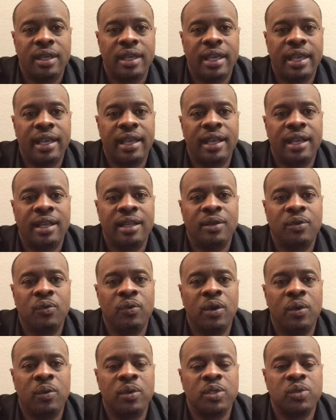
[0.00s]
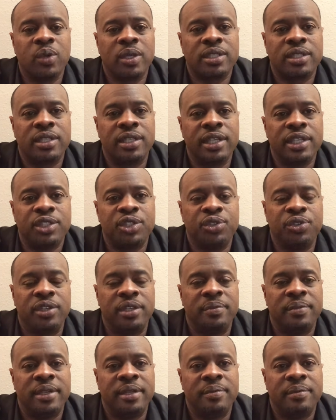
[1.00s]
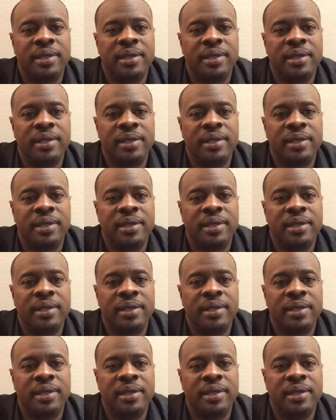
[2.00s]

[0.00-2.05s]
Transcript: And what was once good treatment,